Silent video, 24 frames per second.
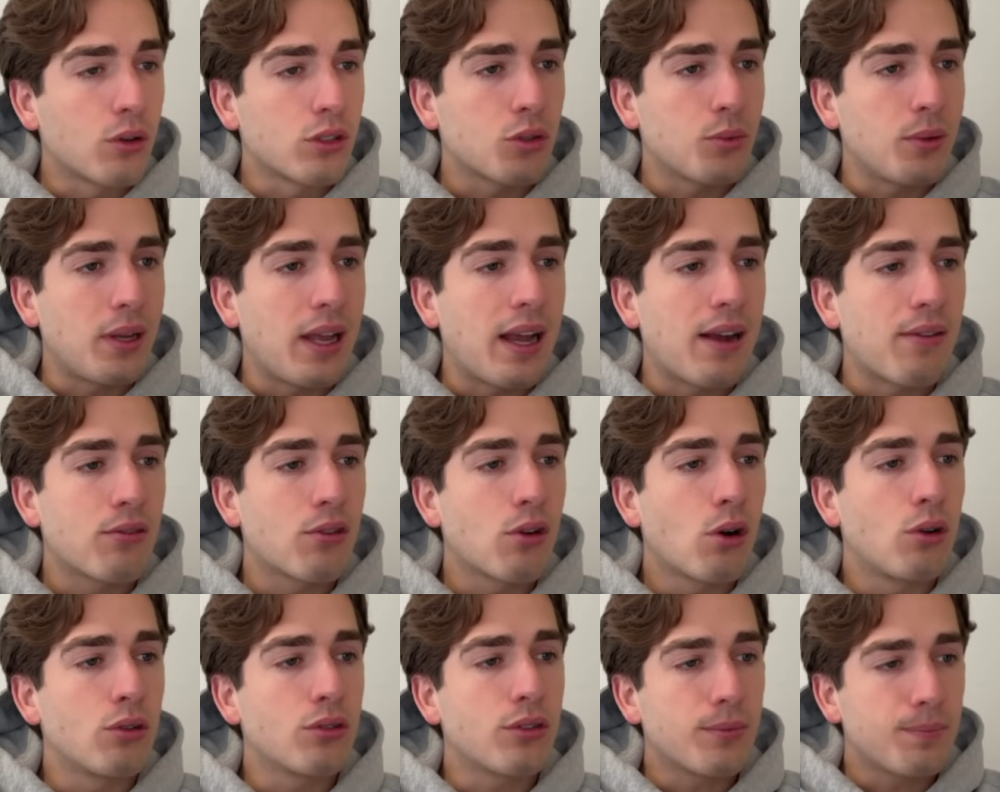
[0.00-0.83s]
we have
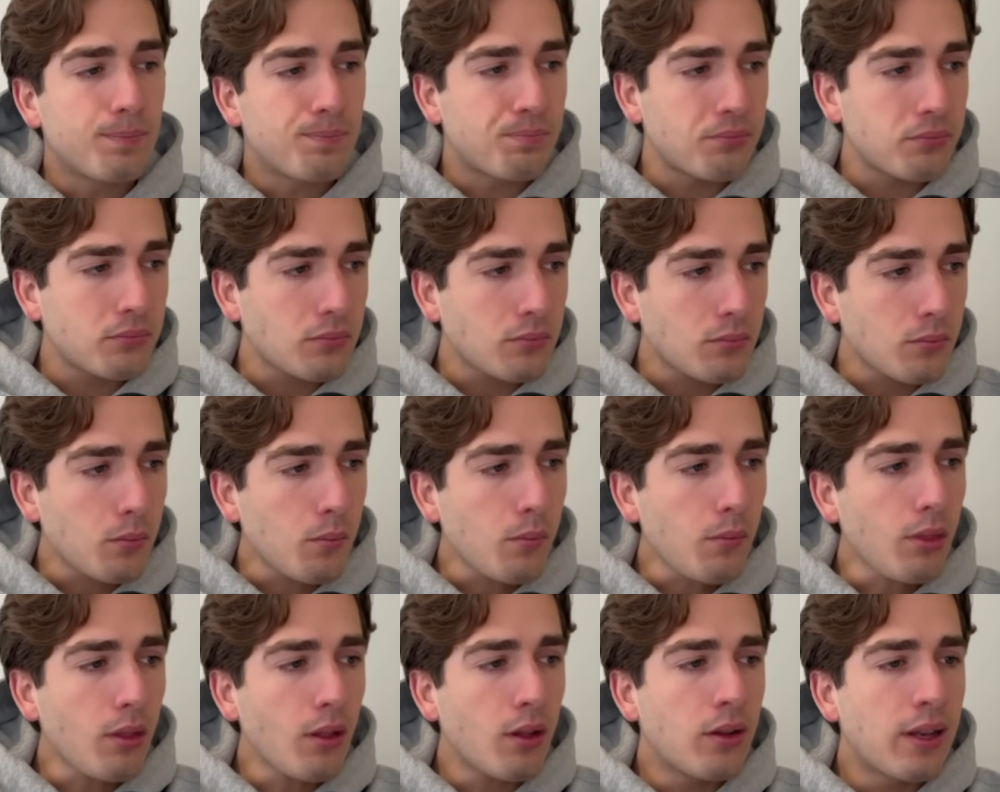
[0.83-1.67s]
gold.
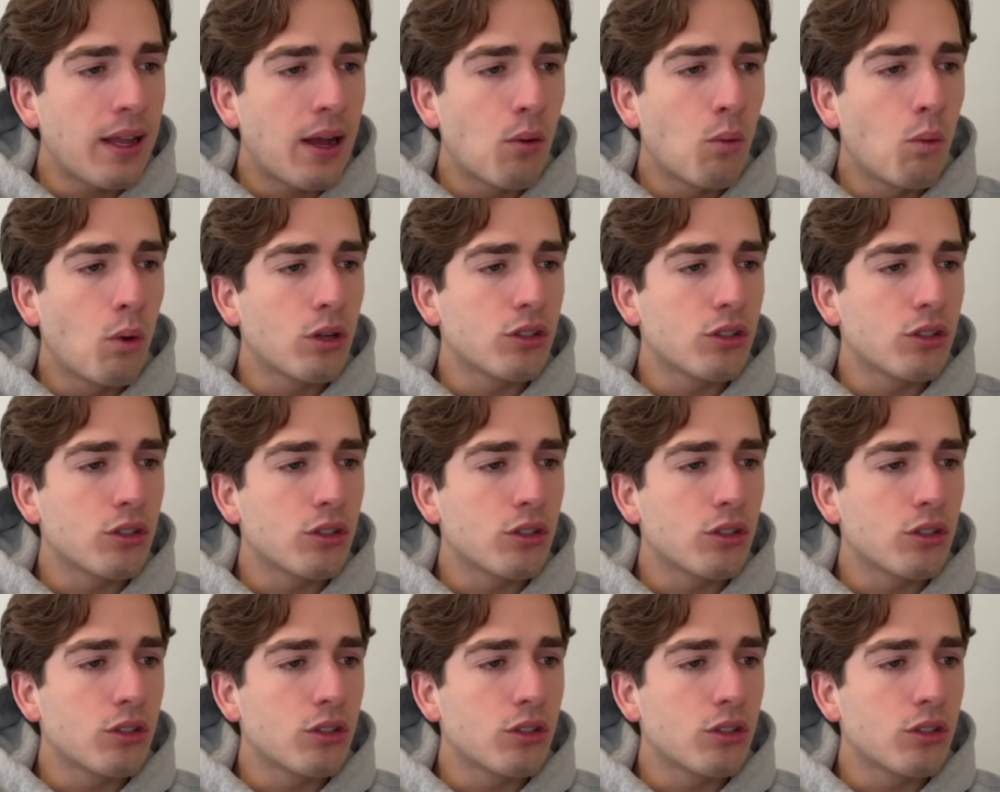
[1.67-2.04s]
Now, what's